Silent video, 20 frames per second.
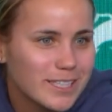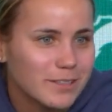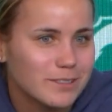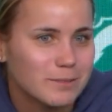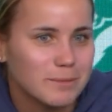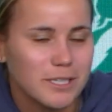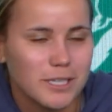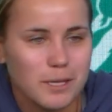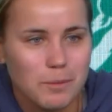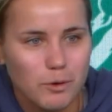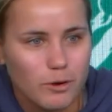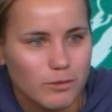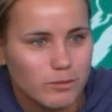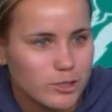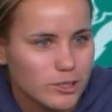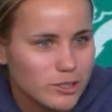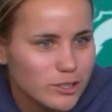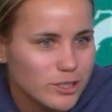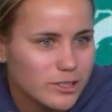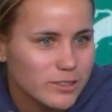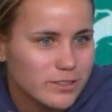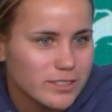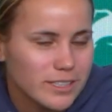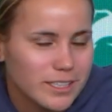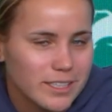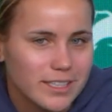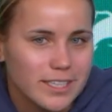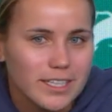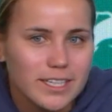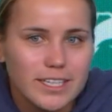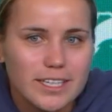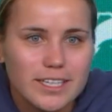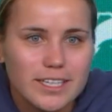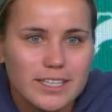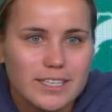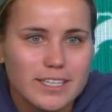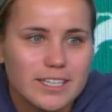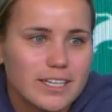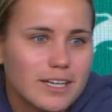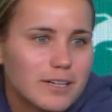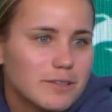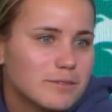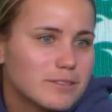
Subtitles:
I was making more first serves, and then I